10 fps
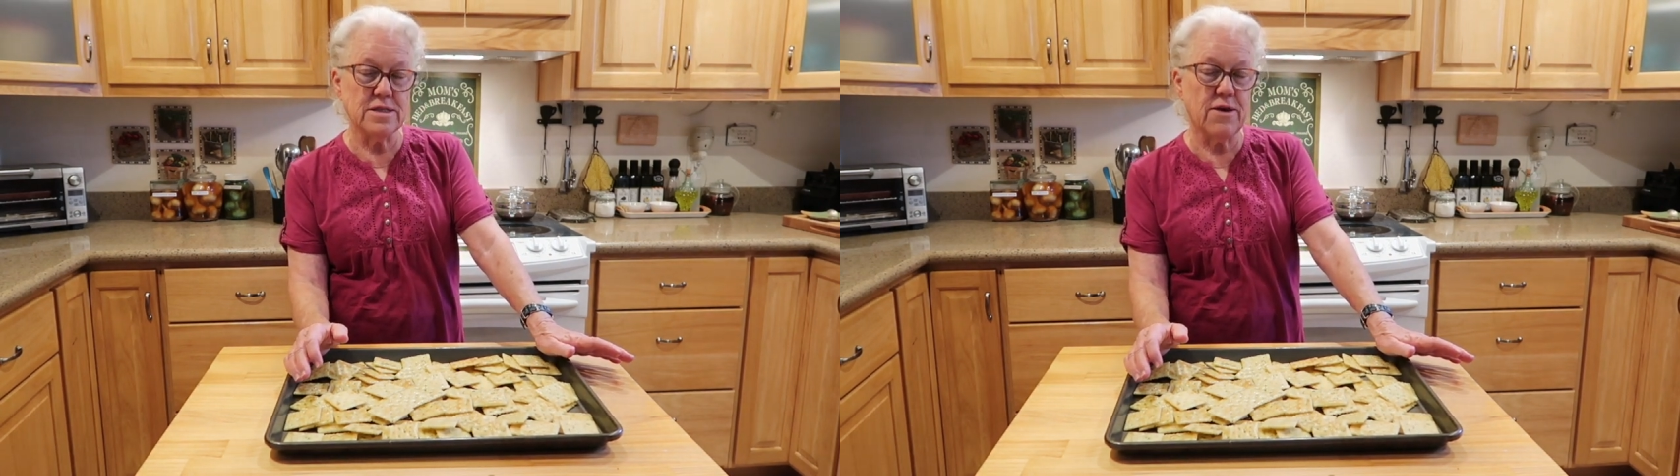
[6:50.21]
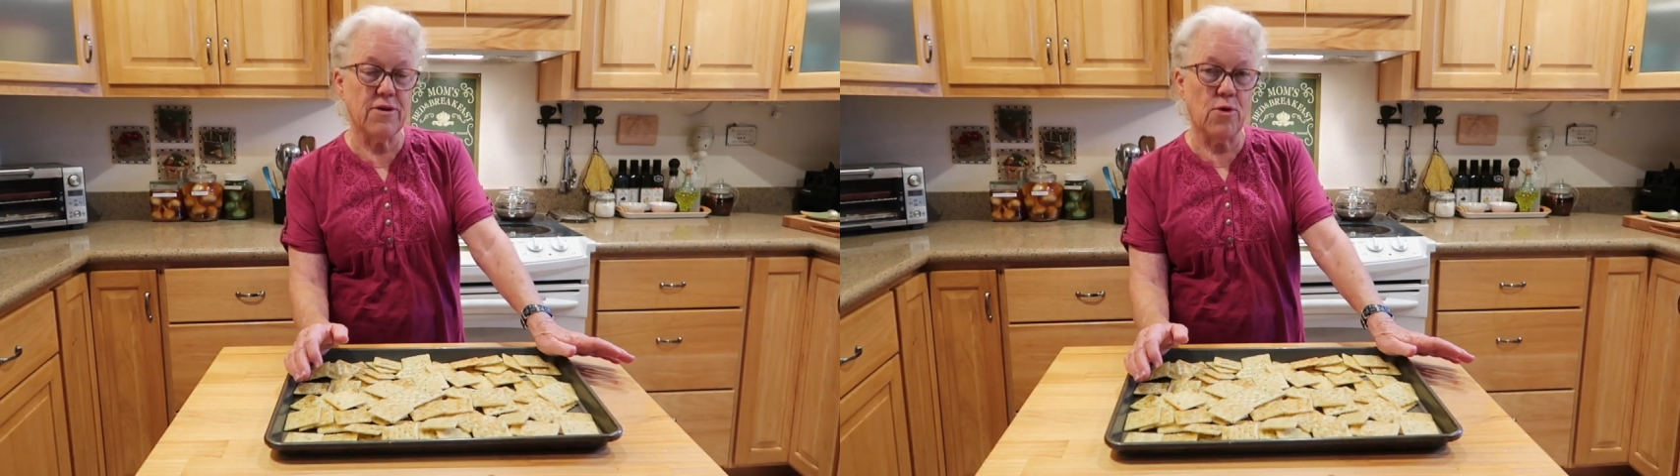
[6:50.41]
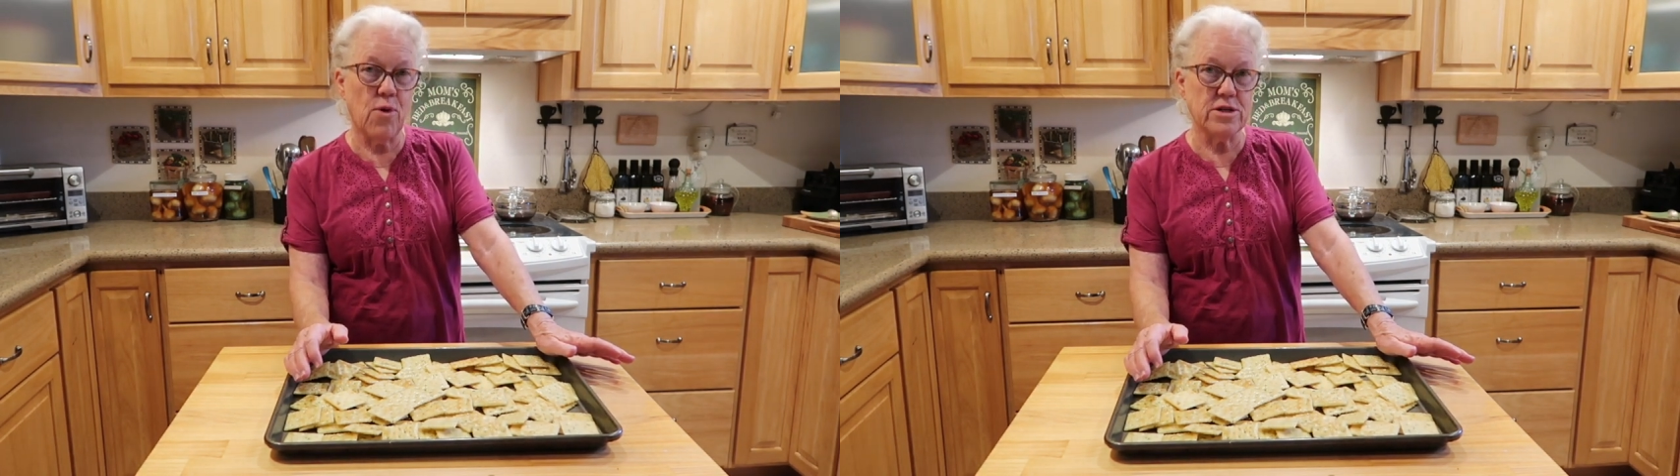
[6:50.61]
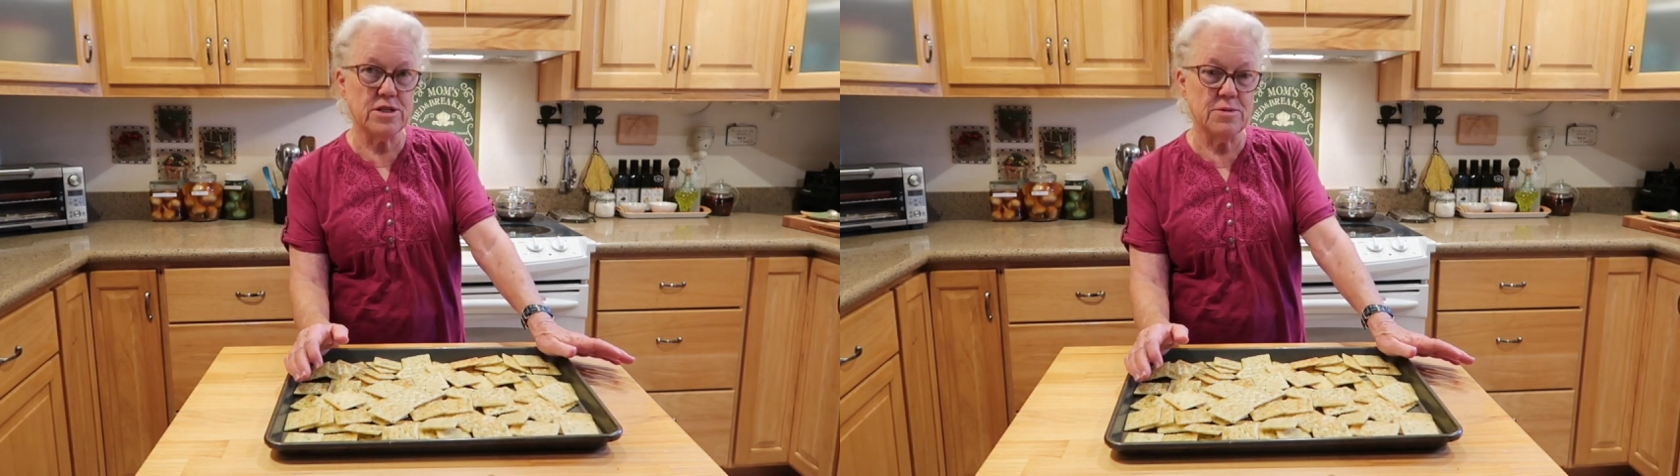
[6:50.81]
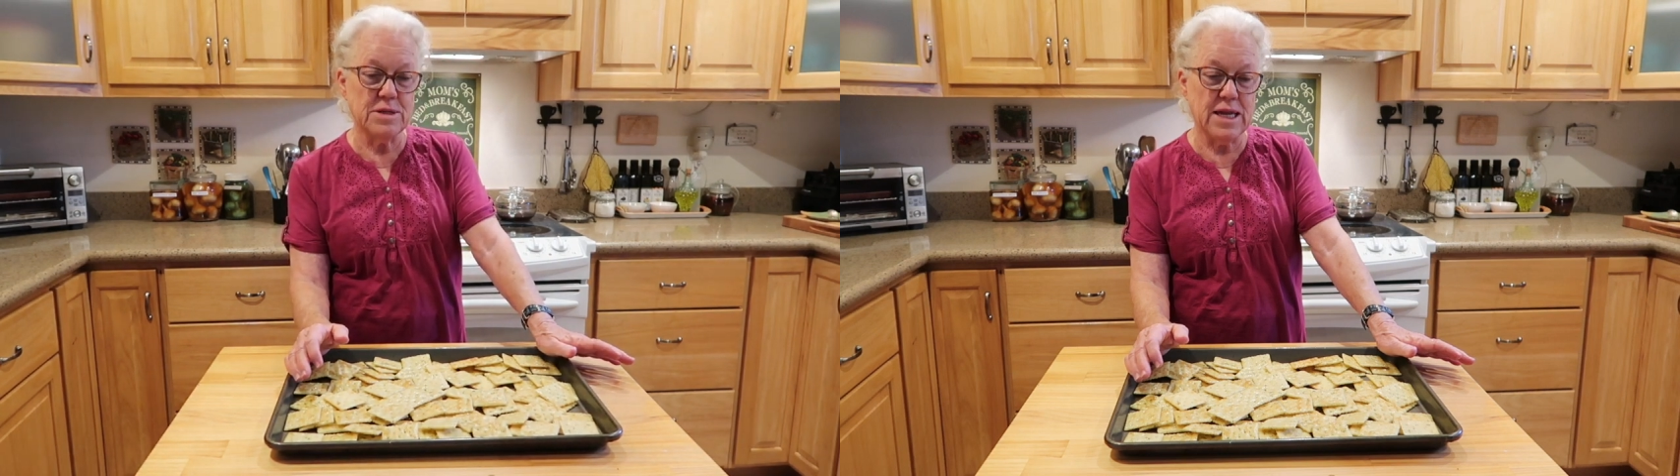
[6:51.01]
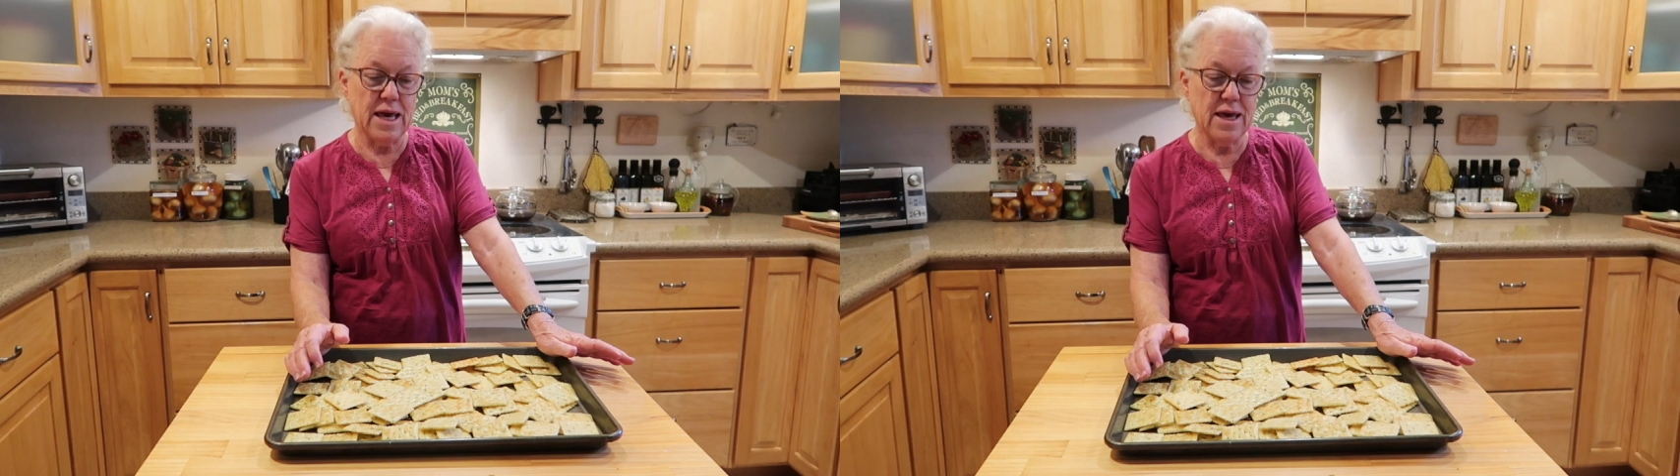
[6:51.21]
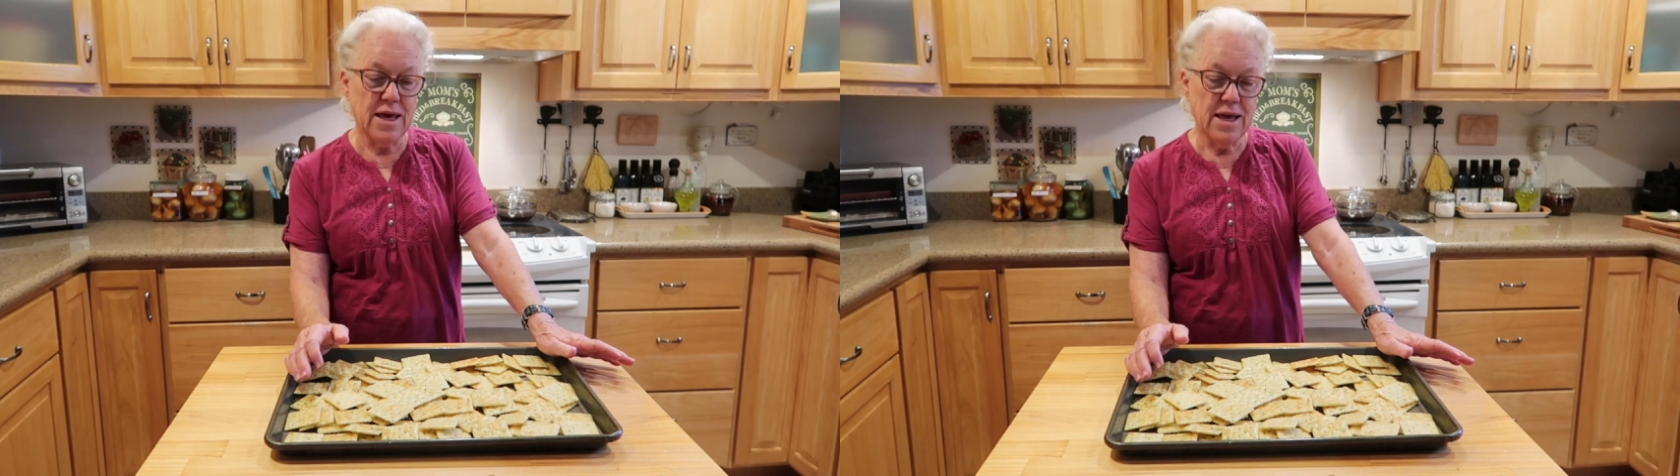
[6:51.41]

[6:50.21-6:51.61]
I've got to watch them today.